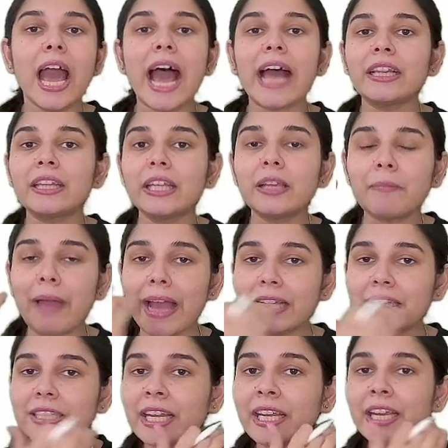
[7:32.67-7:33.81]
and the
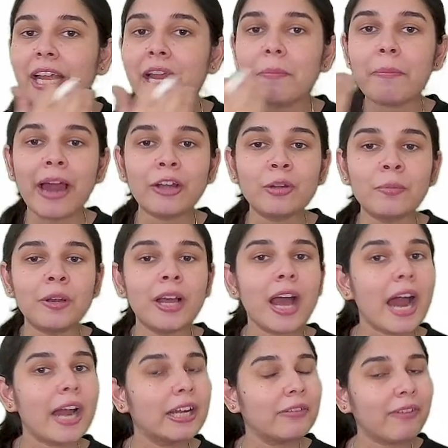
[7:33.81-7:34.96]
maxillary and mandibular
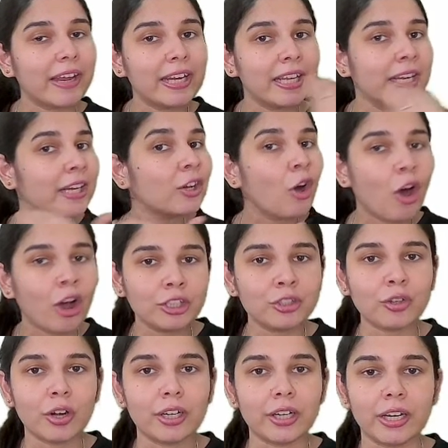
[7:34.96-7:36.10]
are dividing it
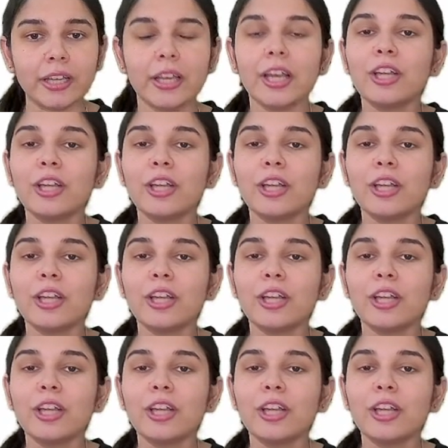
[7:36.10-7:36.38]
horizontally.